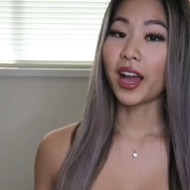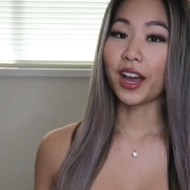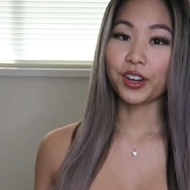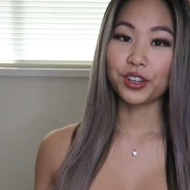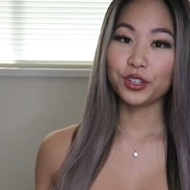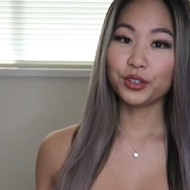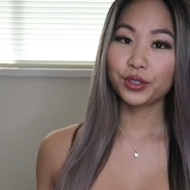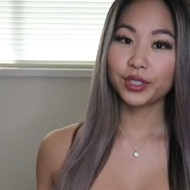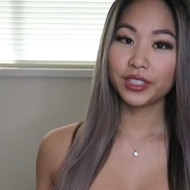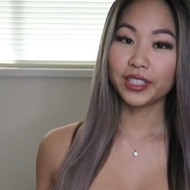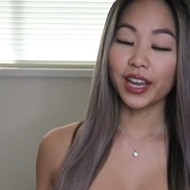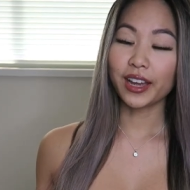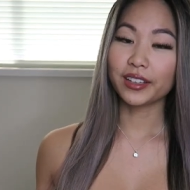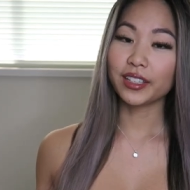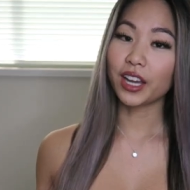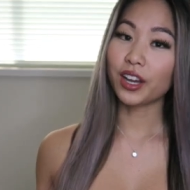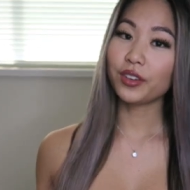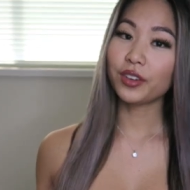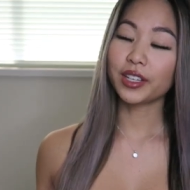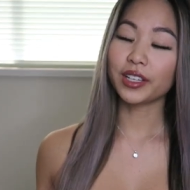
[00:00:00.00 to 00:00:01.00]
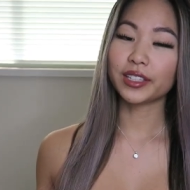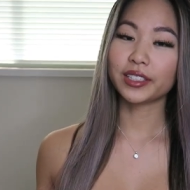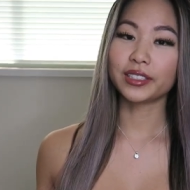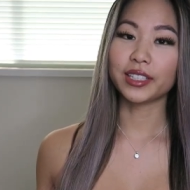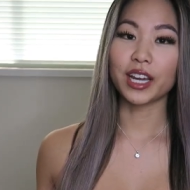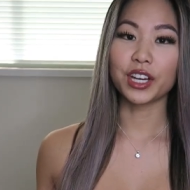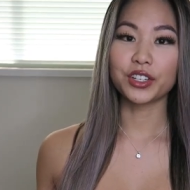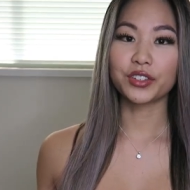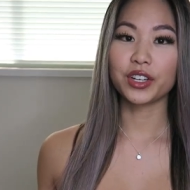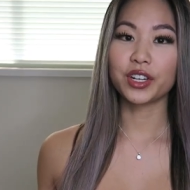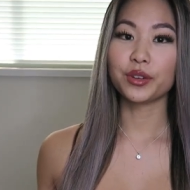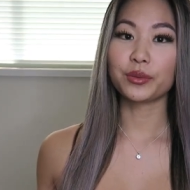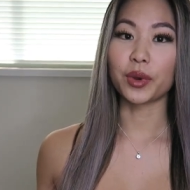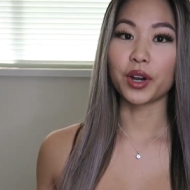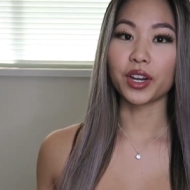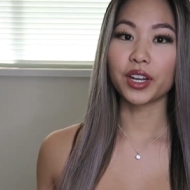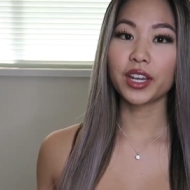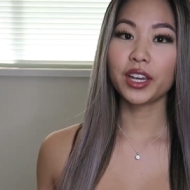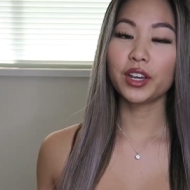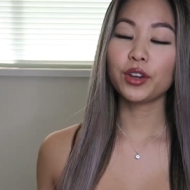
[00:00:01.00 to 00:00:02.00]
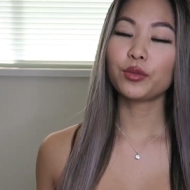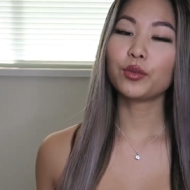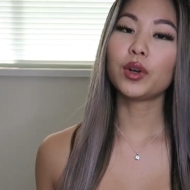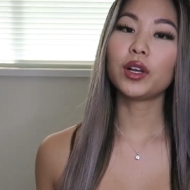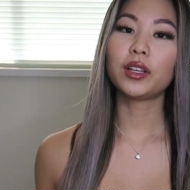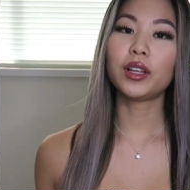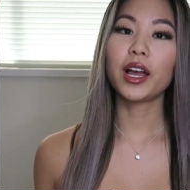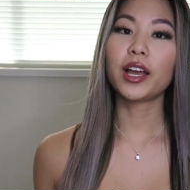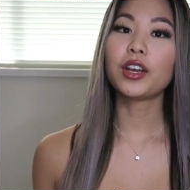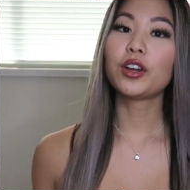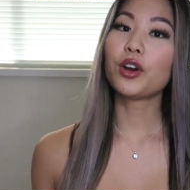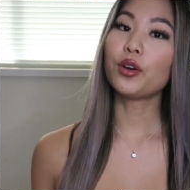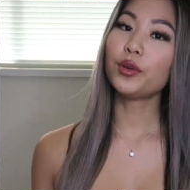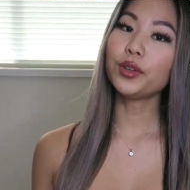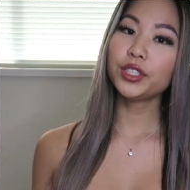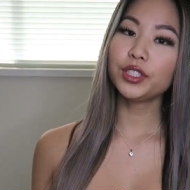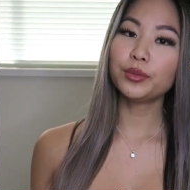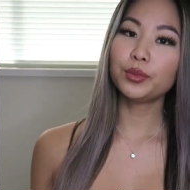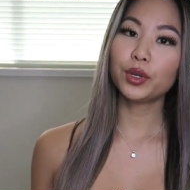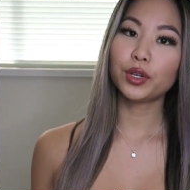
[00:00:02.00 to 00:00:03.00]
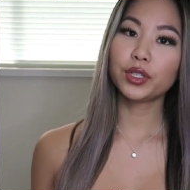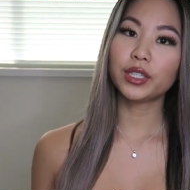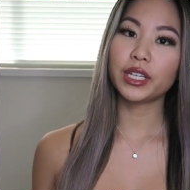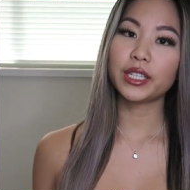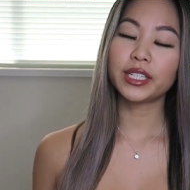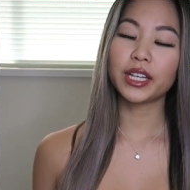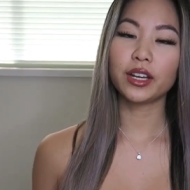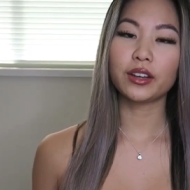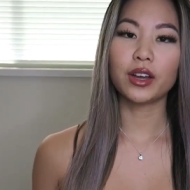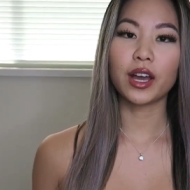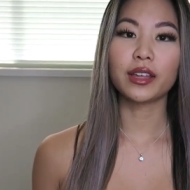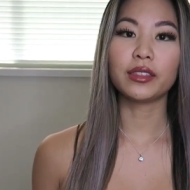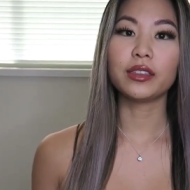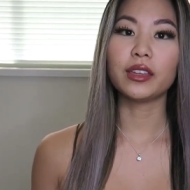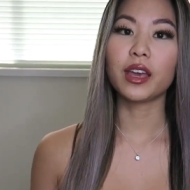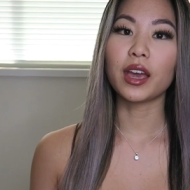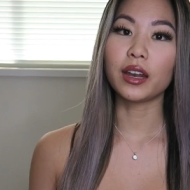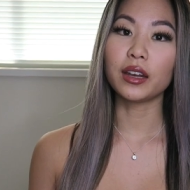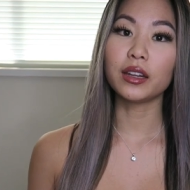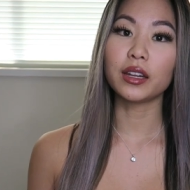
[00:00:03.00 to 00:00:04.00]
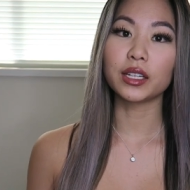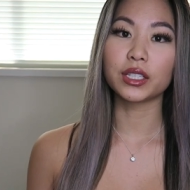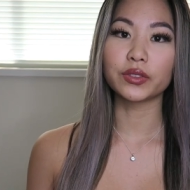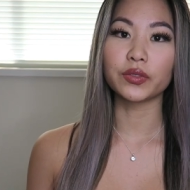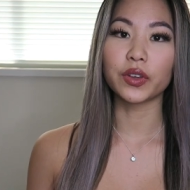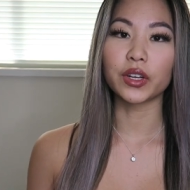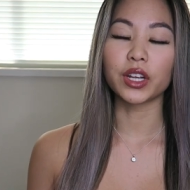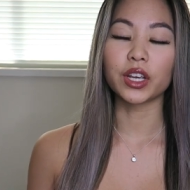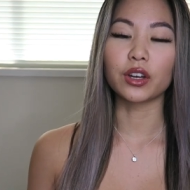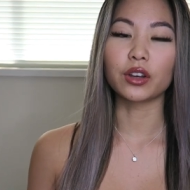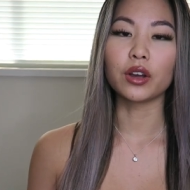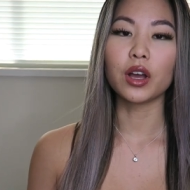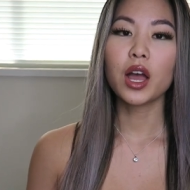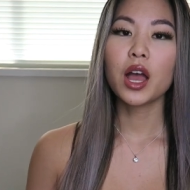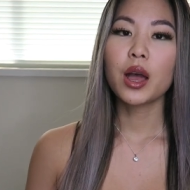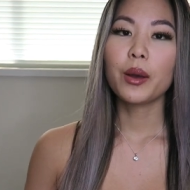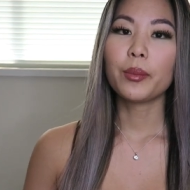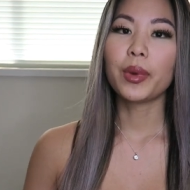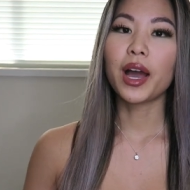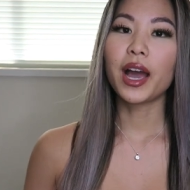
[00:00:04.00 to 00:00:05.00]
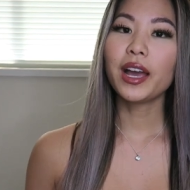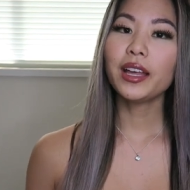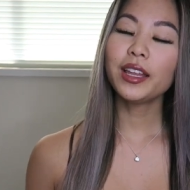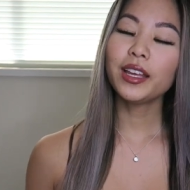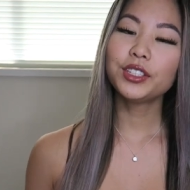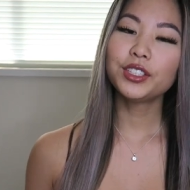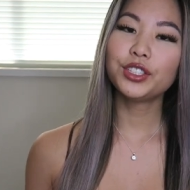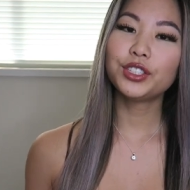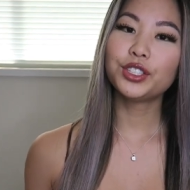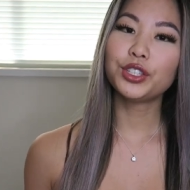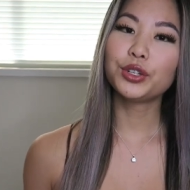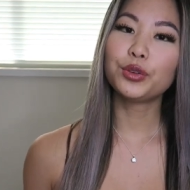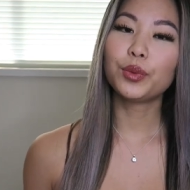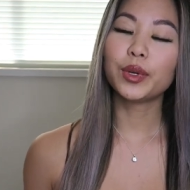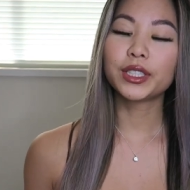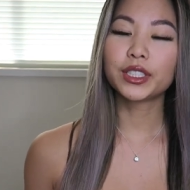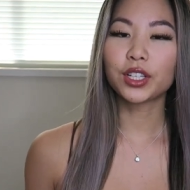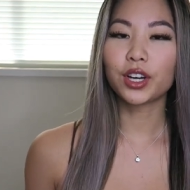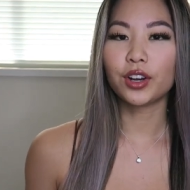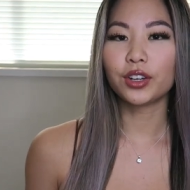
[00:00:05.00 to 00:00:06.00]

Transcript: How do you stand out in a saturated market? Well, I go into more detail at the end of this video, but I like to do what's